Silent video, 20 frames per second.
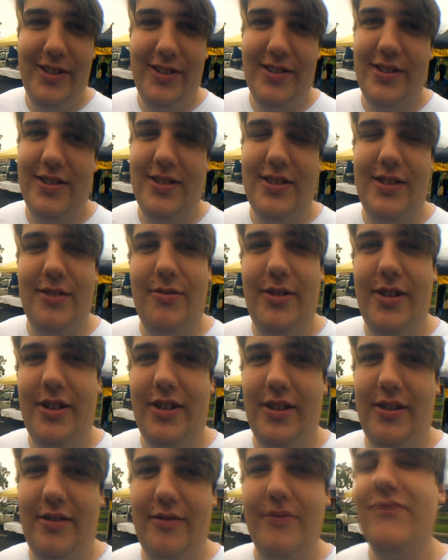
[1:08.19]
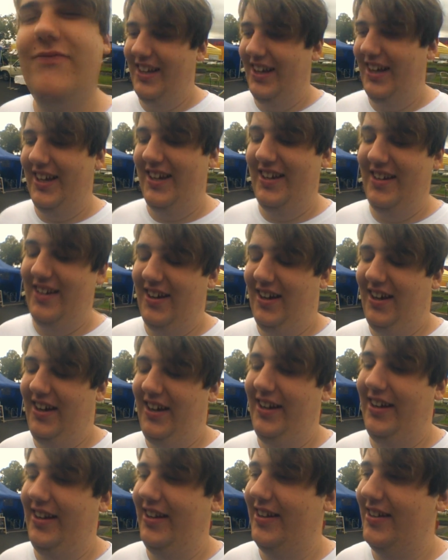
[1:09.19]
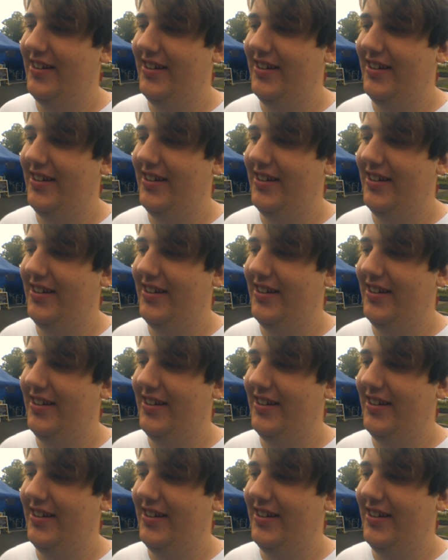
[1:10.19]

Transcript: minutes since I woke up, and I